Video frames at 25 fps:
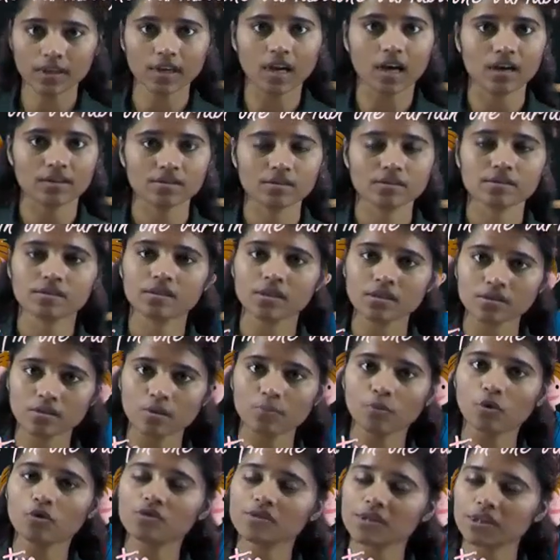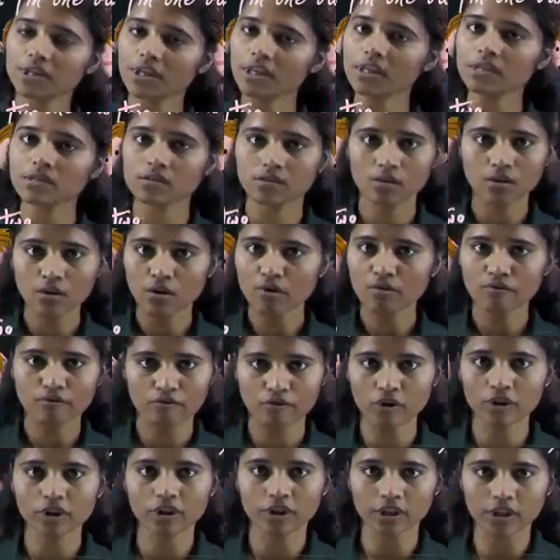class. Say, suppose it is
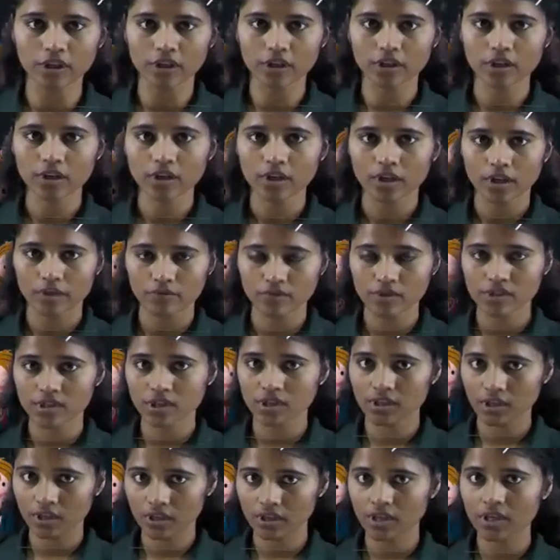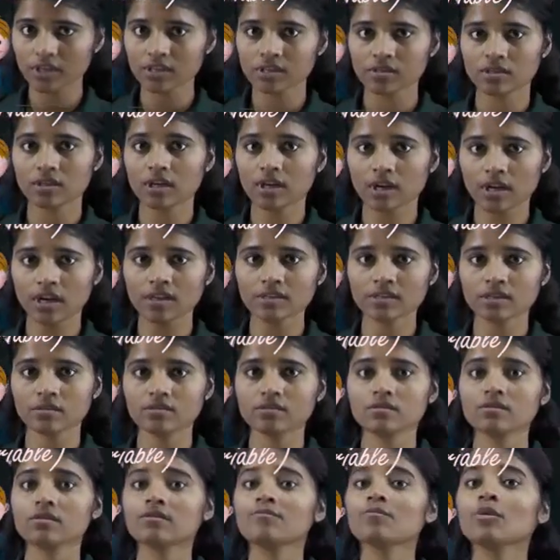40 and we say that yes, the class
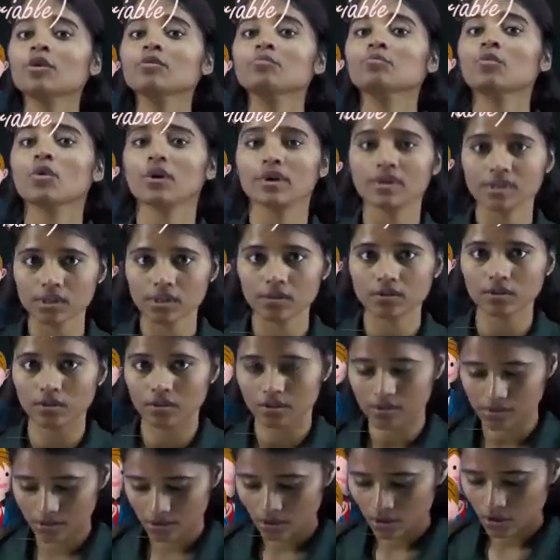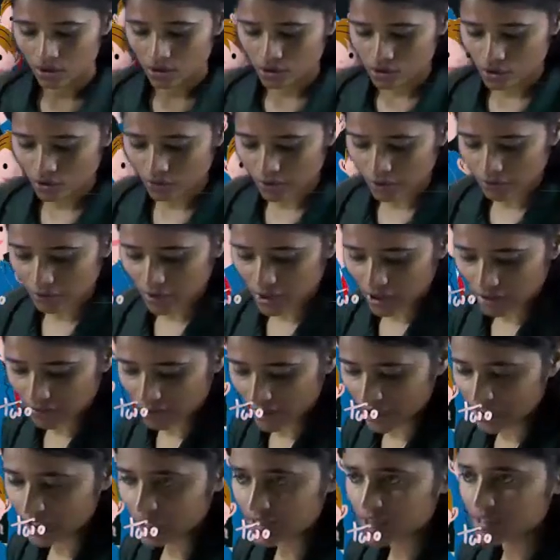consists of both boys and girls. So, what we can
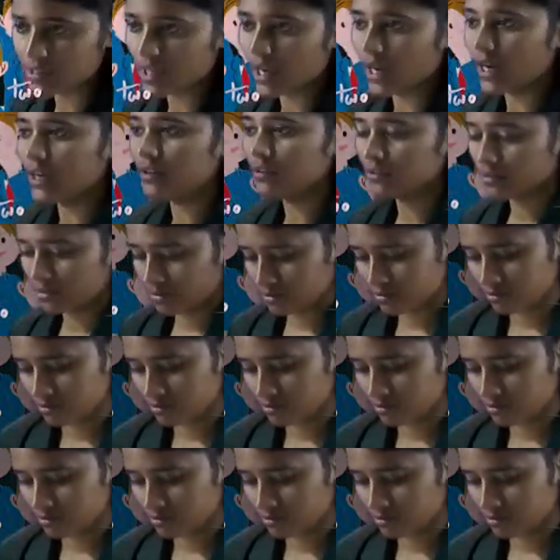write is that